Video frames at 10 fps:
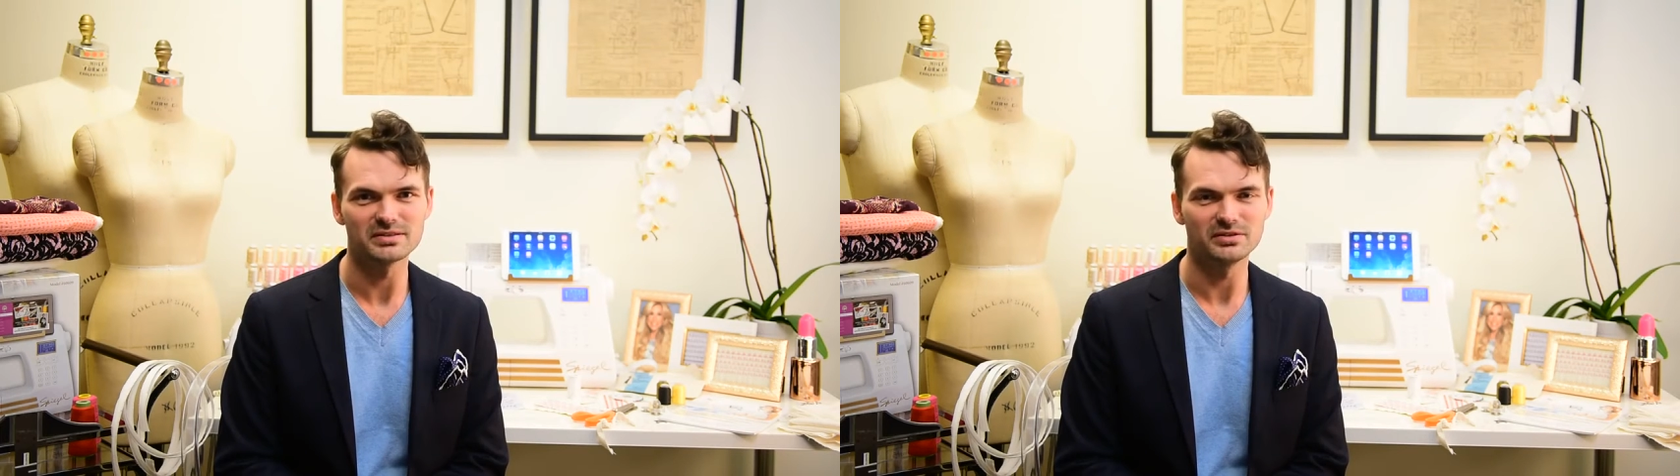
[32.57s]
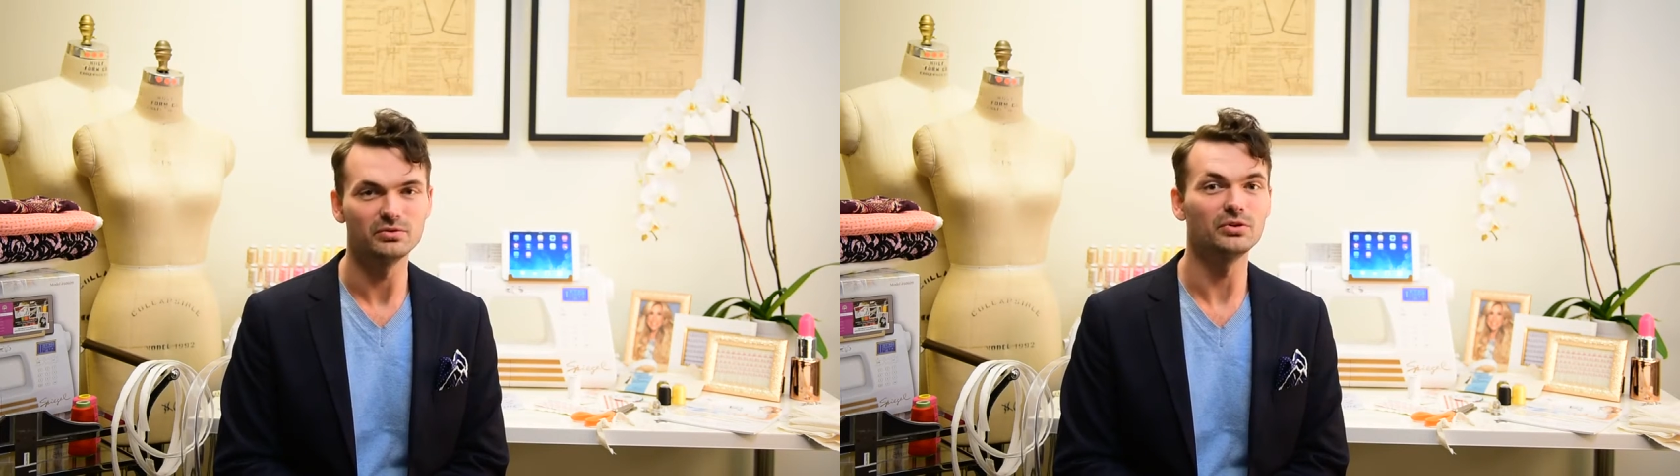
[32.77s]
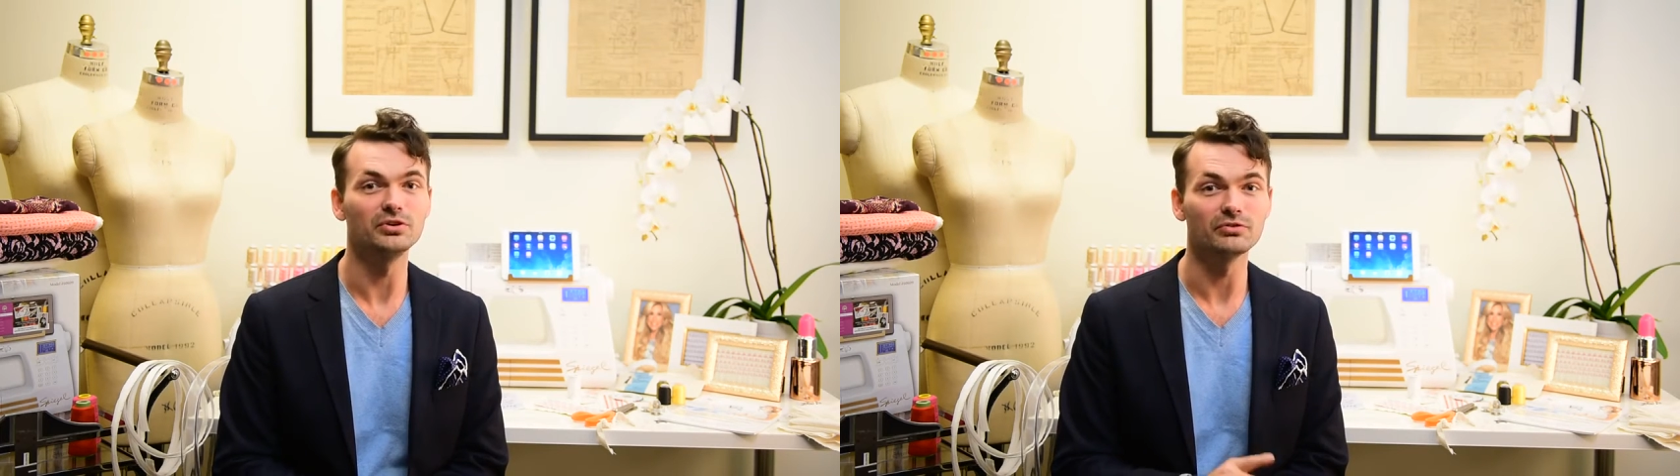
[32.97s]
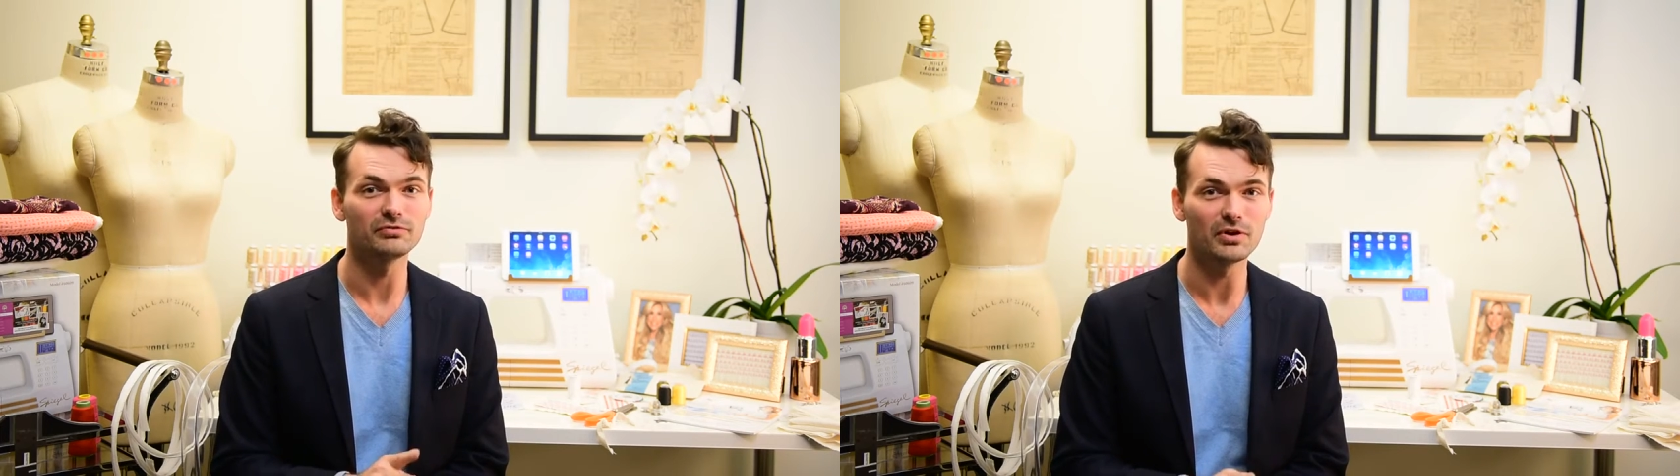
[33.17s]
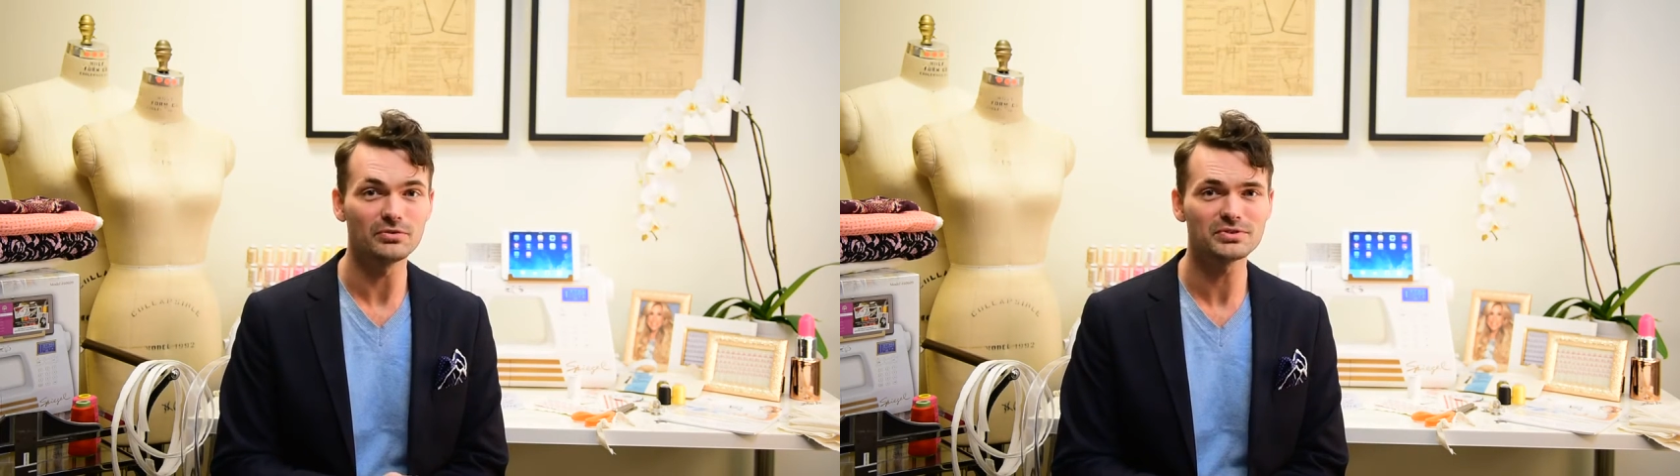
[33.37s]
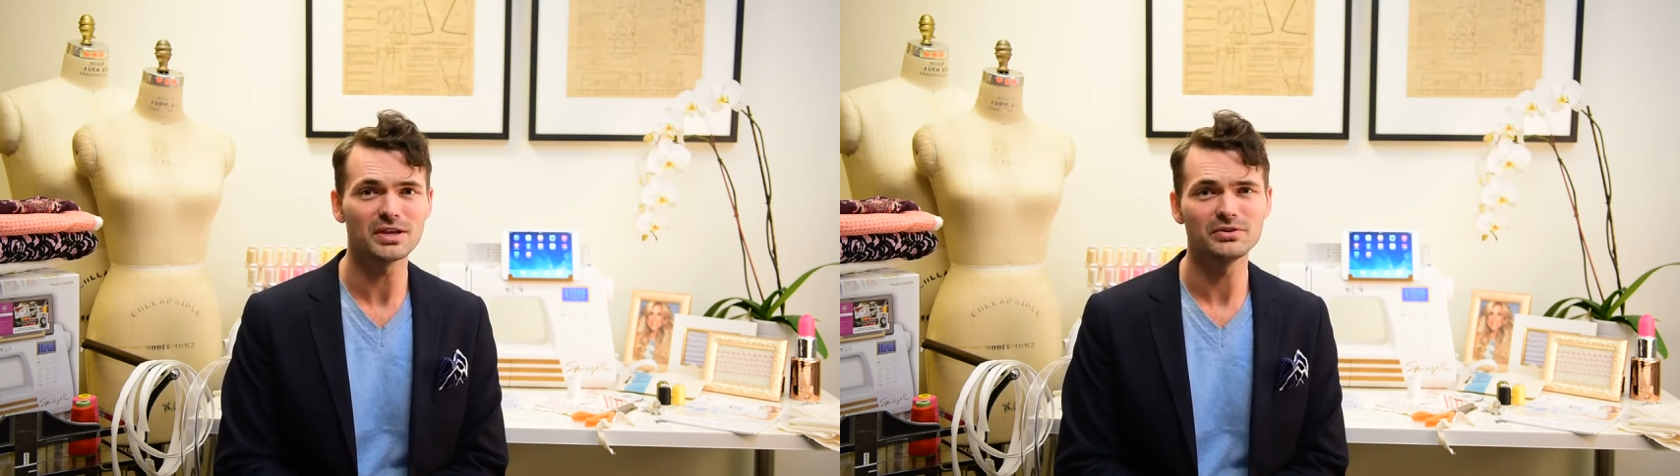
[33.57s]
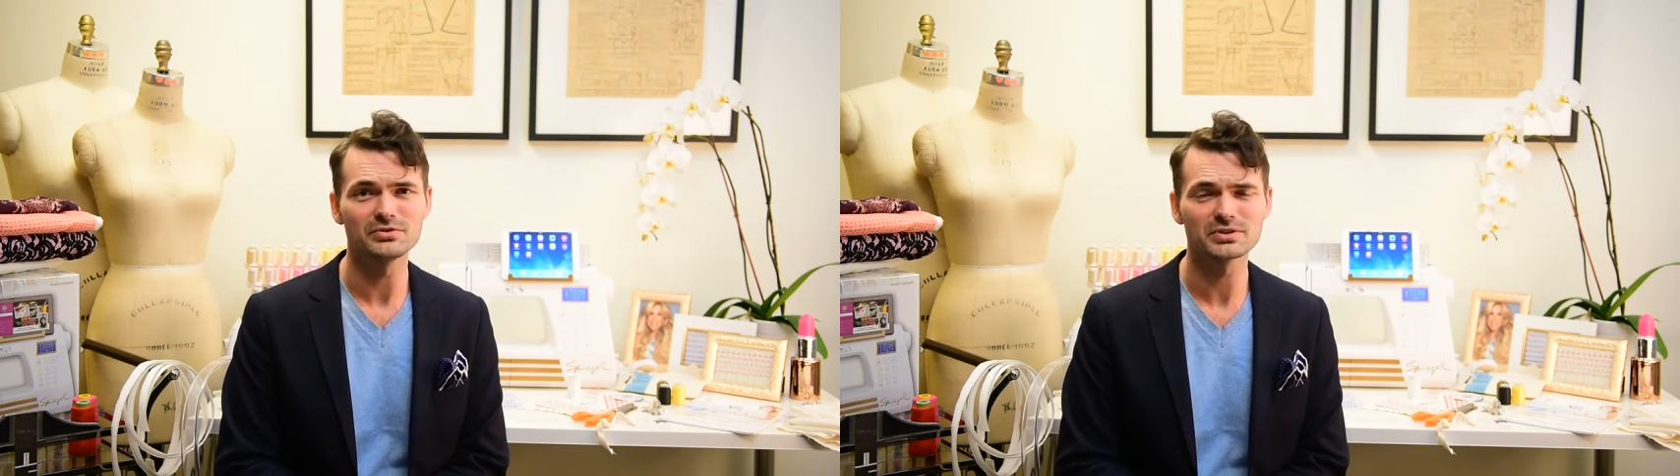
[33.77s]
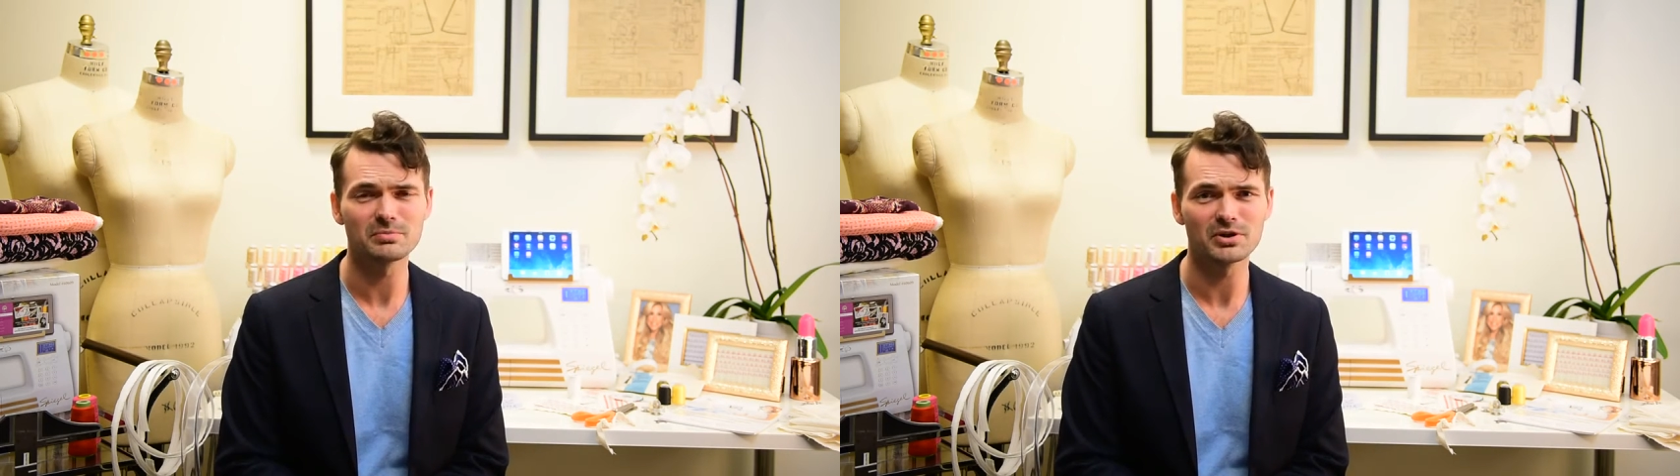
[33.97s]
including your phones and your
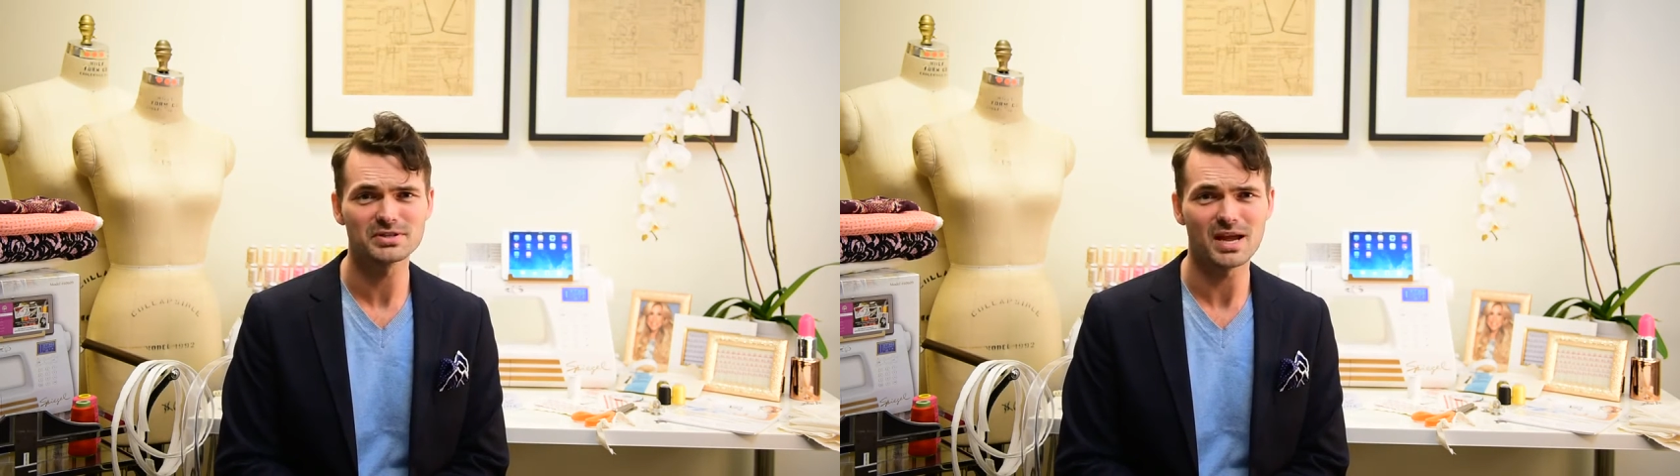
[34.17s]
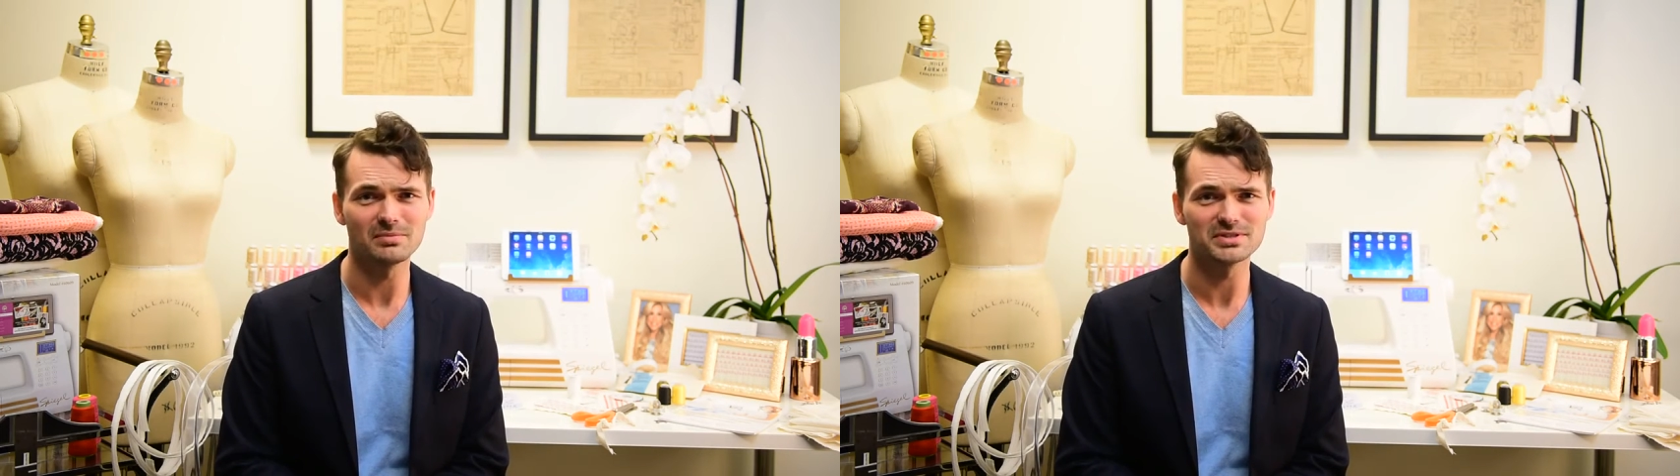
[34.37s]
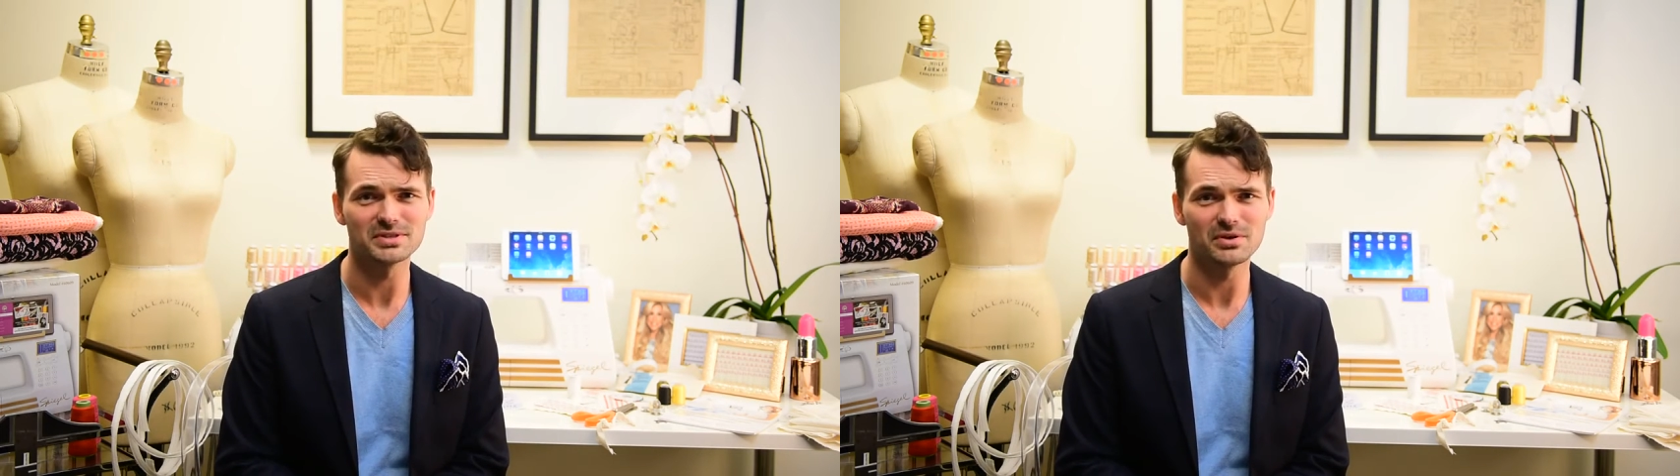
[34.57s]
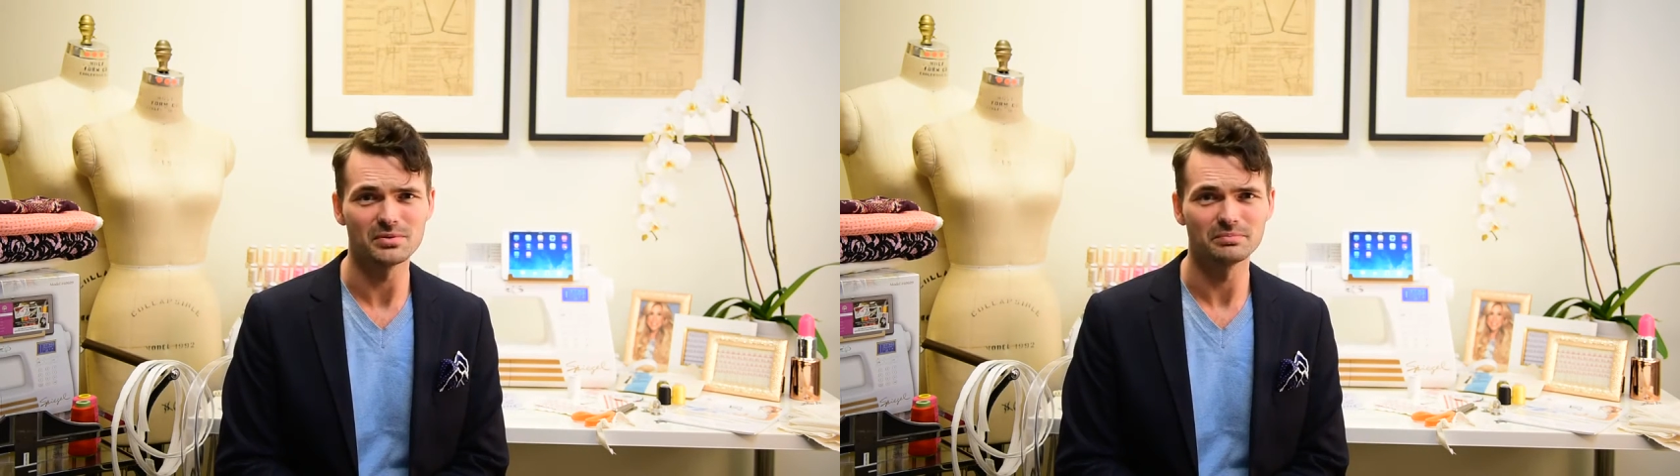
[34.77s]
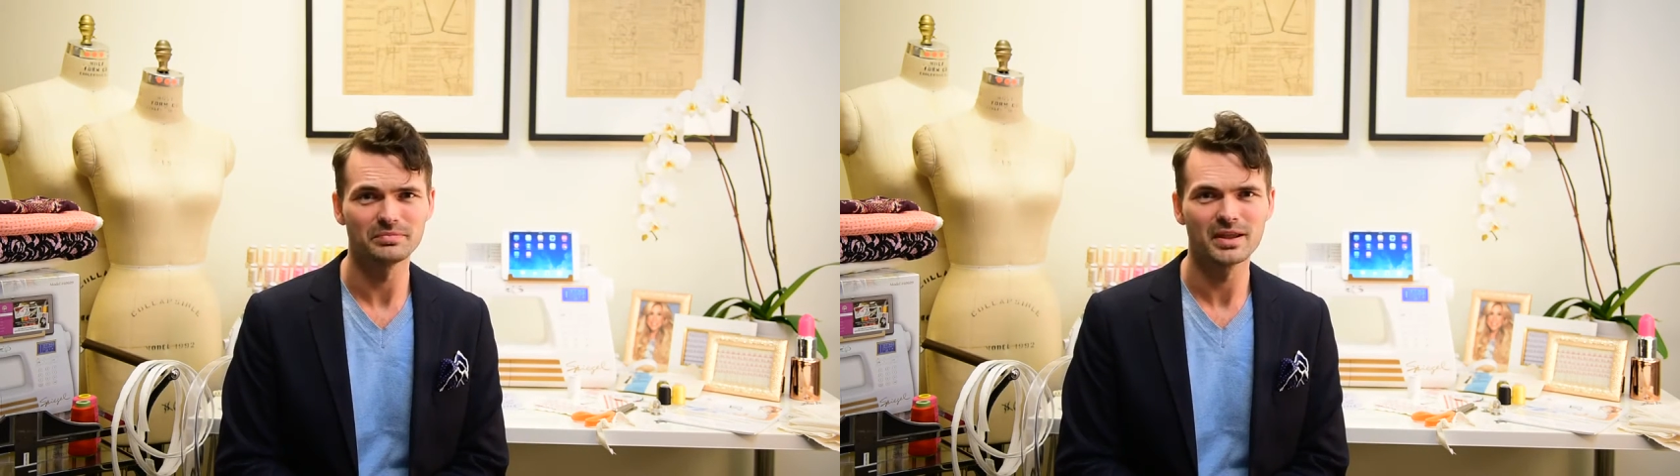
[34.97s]
smart tablets at home.